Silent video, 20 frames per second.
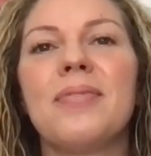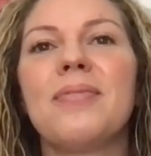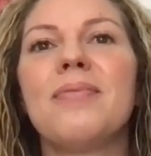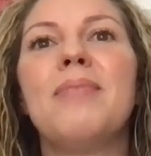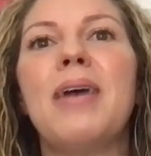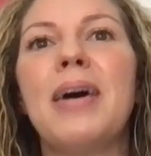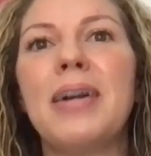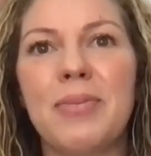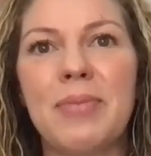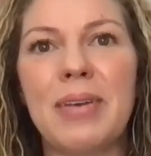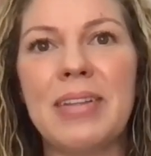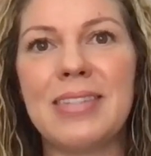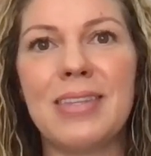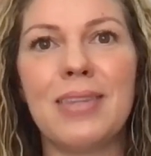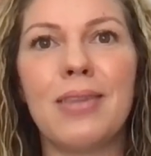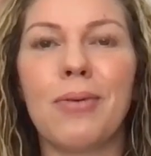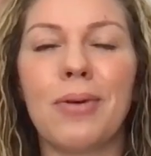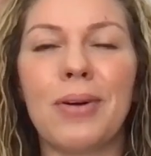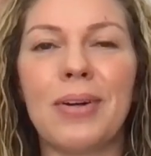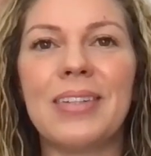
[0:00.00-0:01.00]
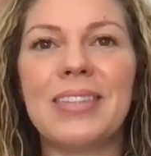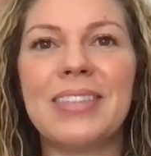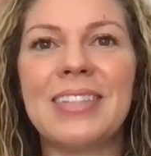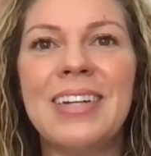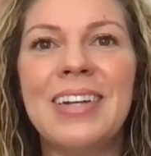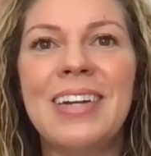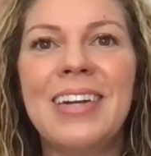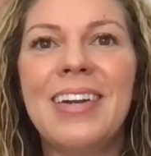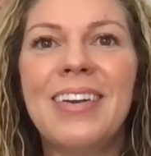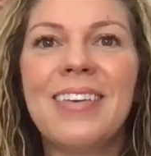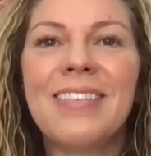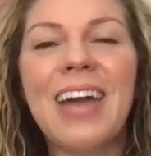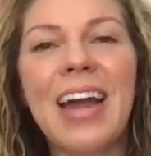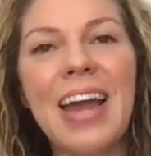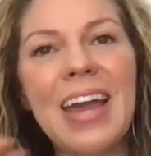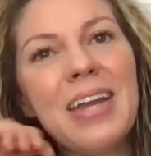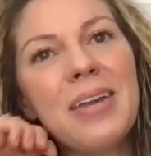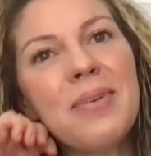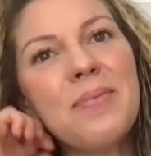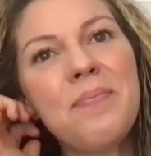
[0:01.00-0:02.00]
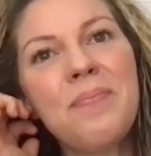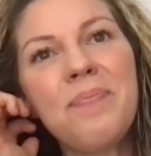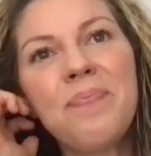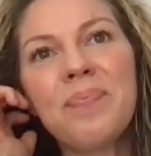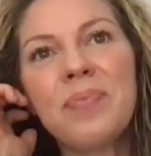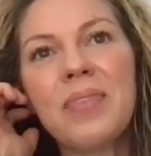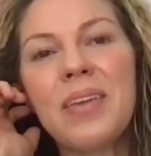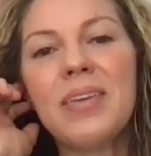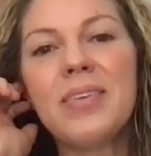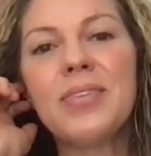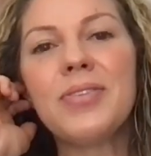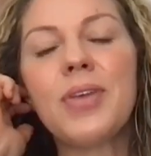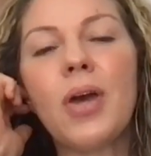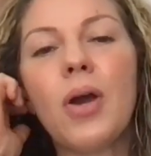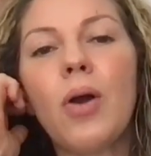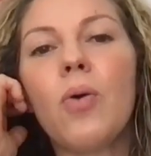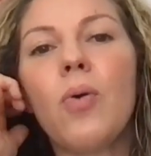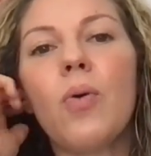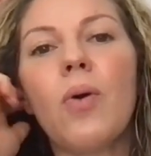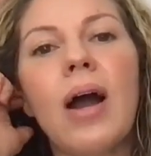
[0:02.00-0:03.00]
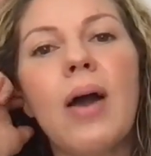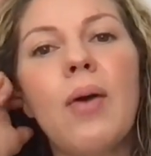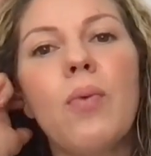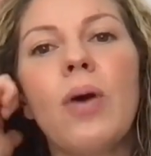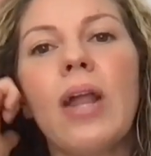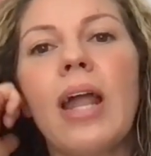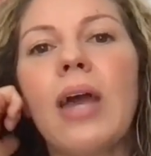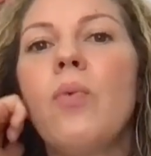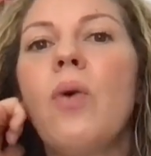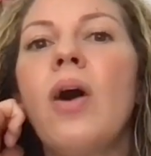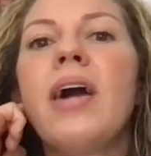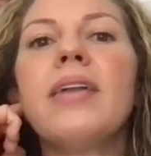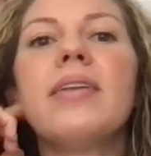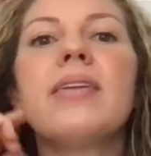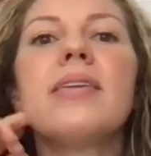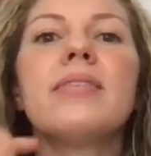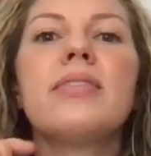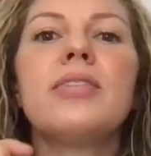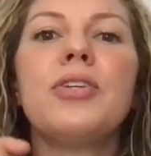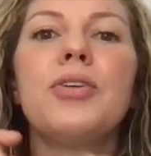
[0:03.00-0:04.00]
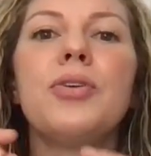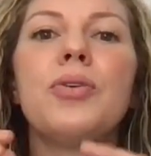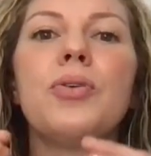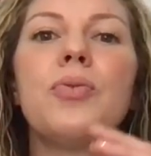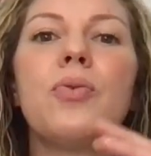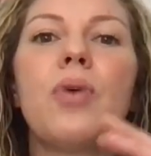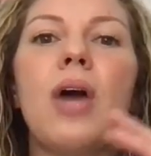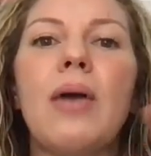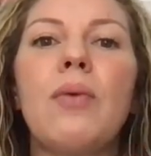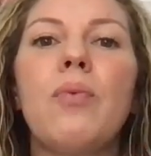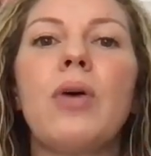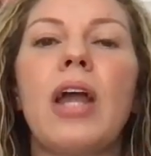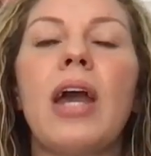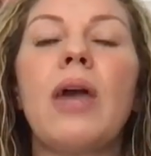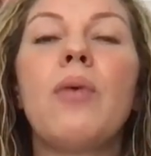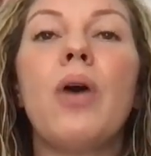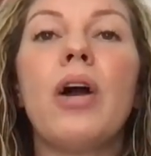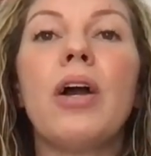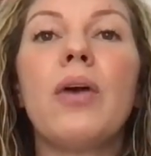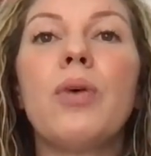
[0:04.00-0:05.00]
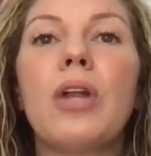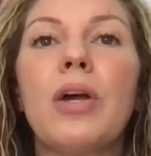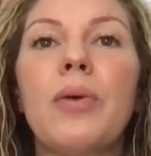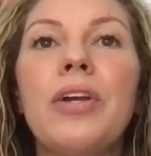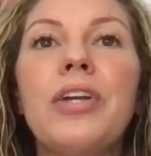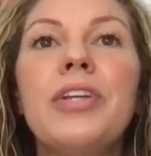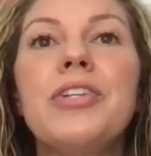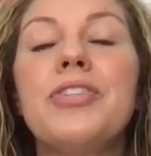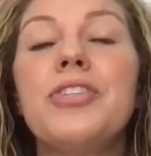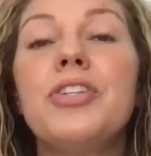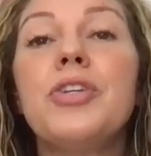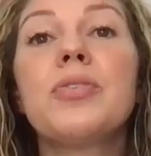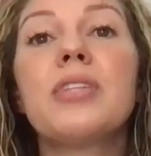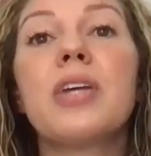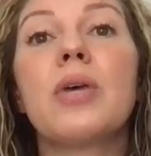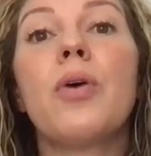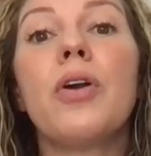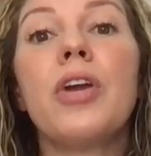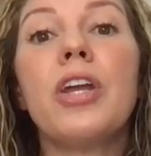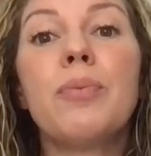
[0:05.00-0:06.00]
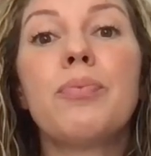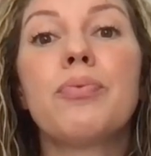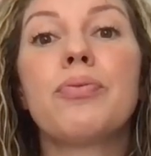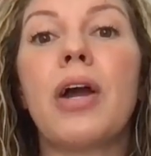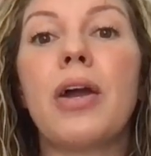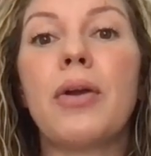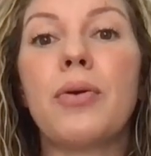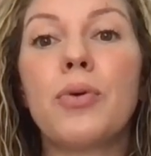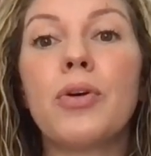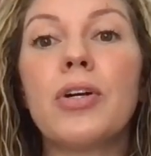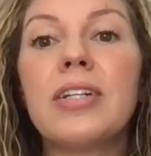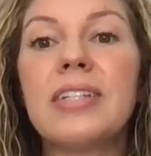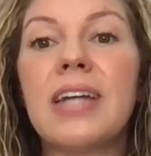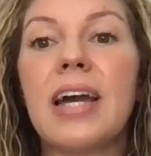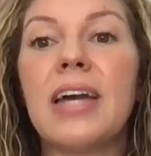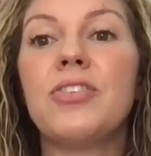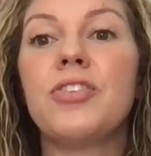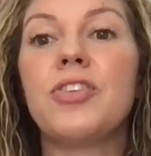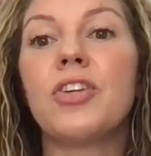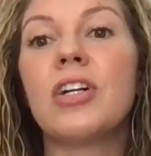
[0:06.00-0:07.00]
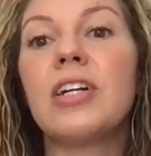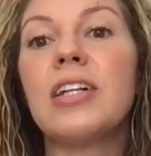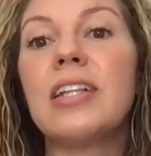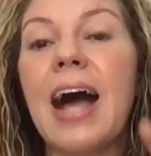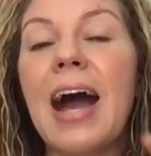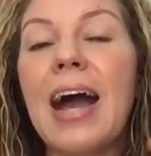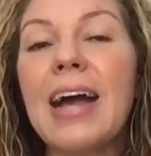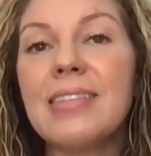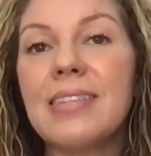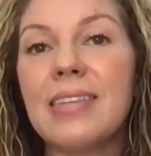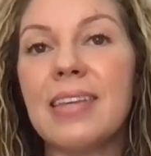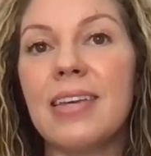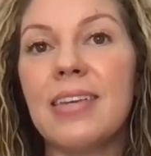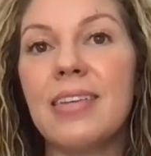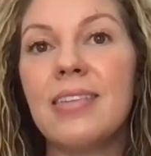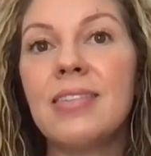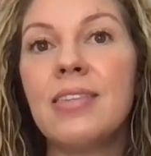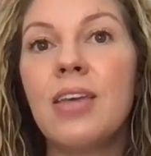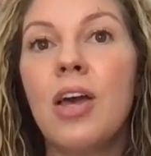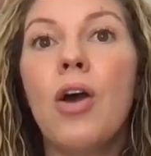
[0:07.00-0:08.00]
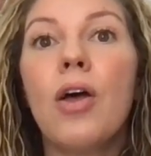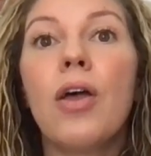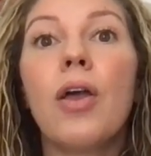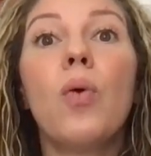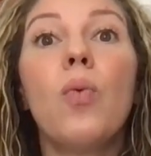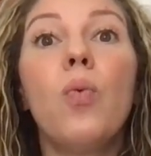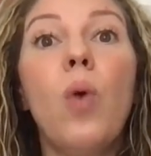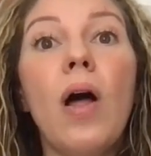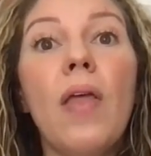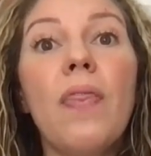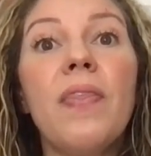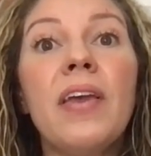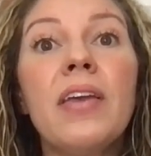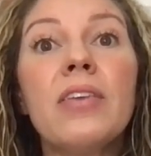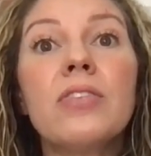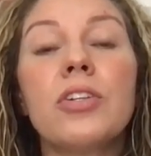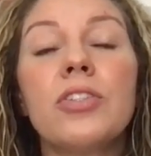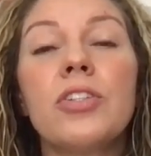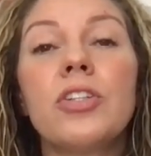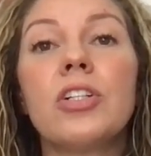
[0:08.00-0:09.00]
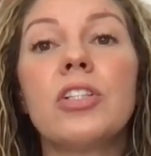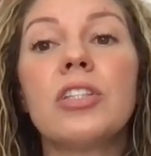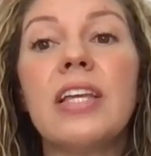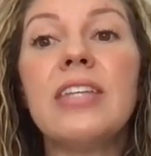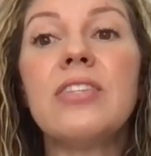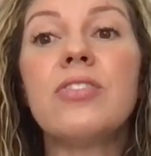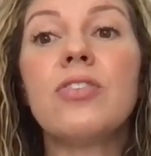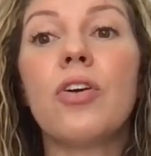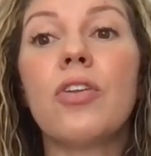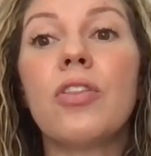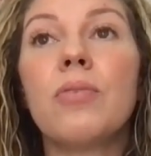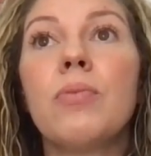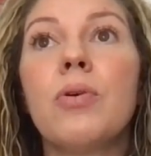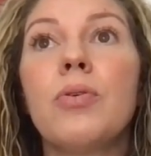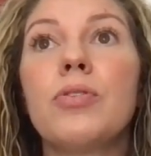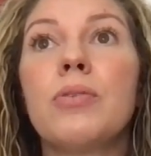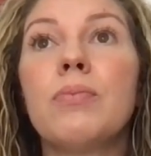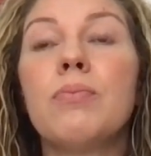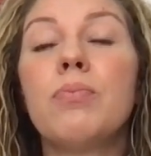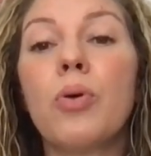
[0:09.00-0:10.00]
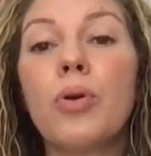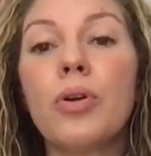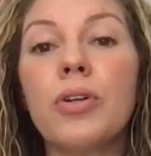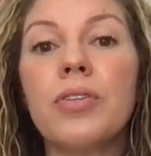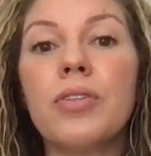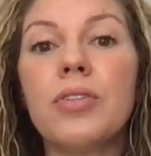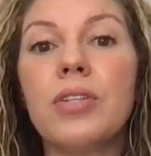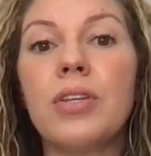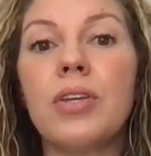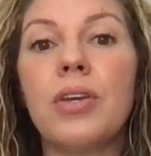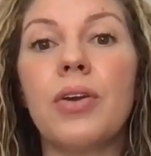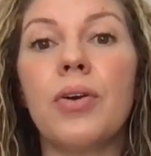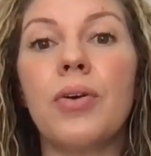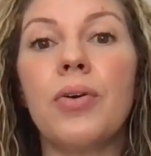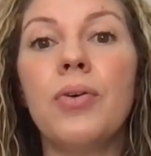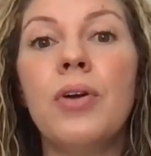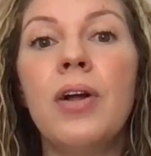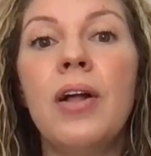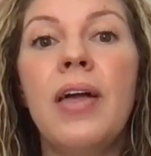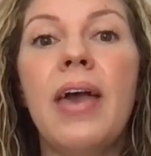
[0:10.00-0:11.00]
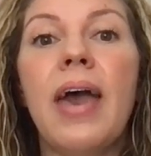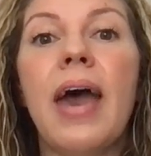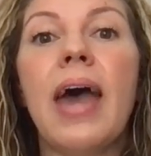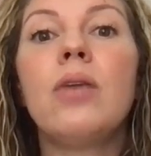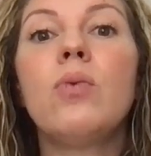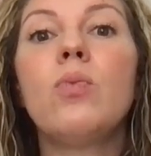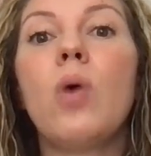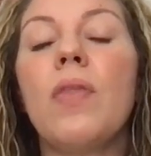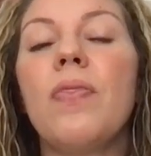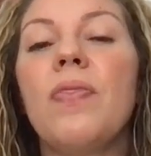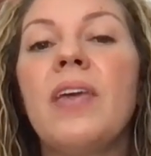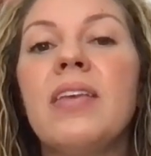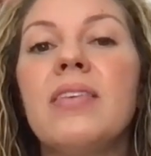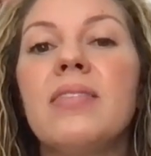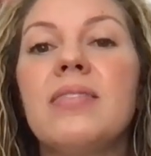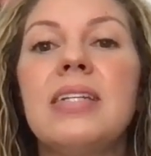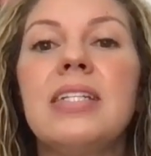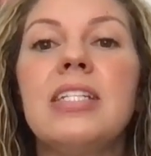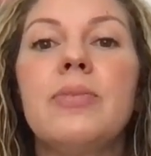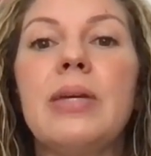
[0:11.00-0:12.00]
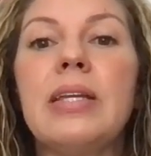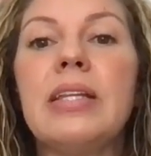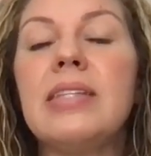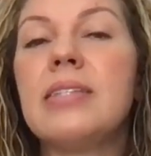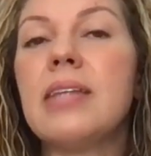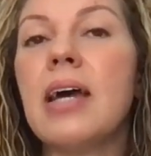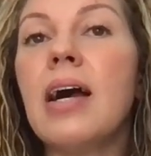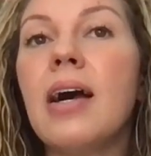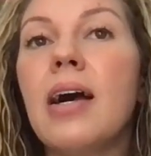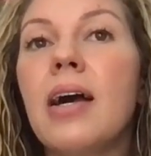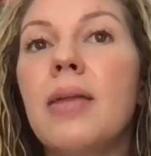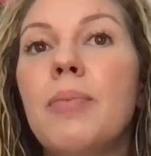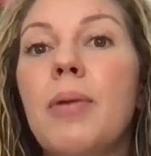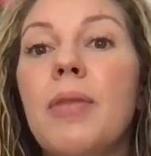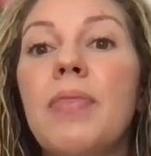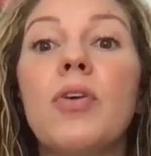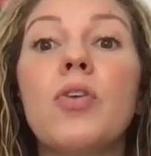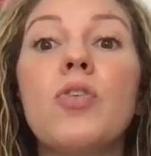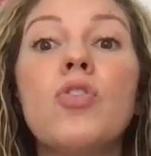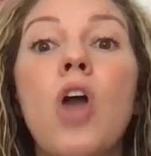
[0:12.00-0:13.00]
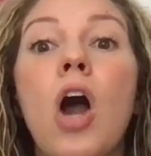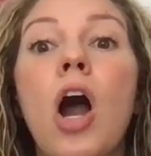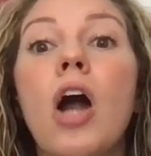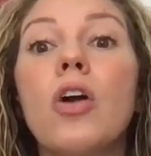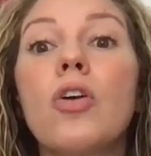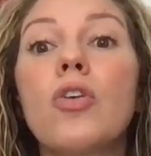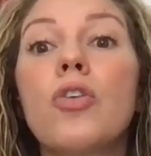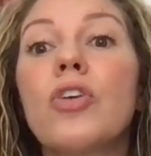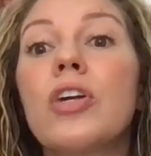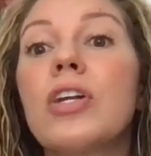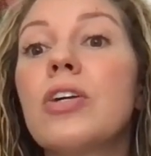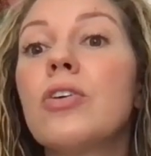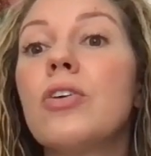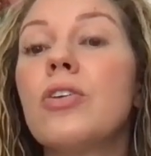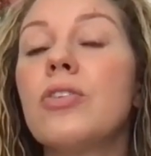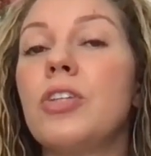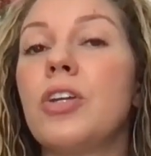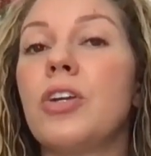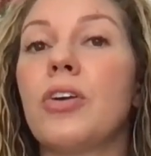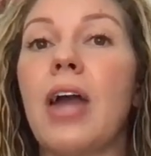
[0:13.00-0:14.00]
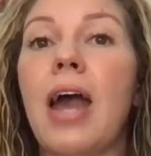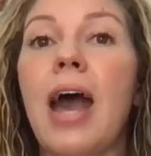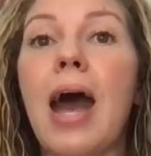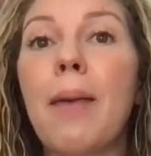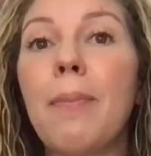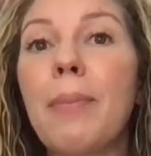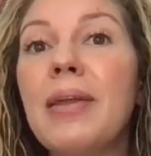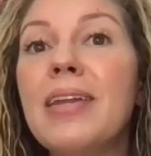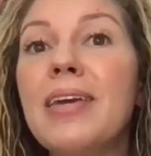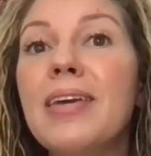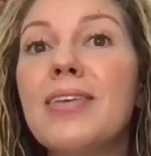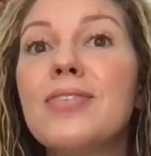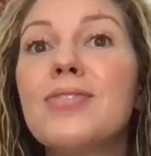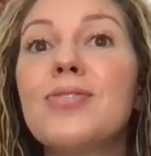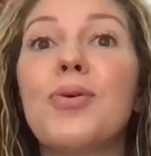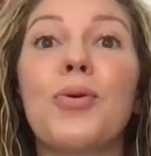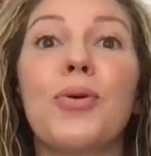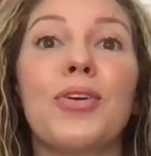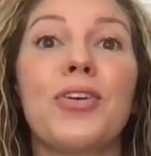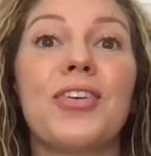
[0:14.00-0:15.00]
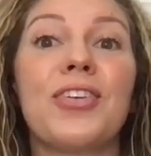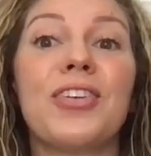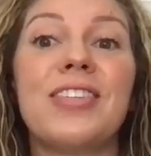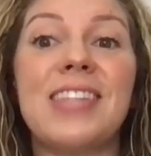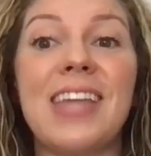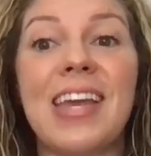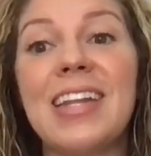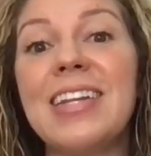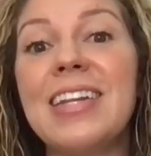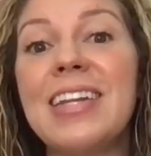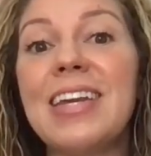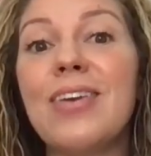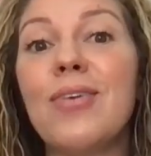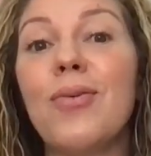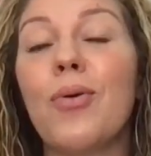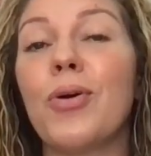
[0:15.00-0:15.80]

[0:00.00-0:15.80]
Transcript: monuments in the world, right? So what I want you to do is I want you to prioritize your classes. Like what things on your list are the most important to you, and what things need to be done, but they're not critical to your happiness or your sanity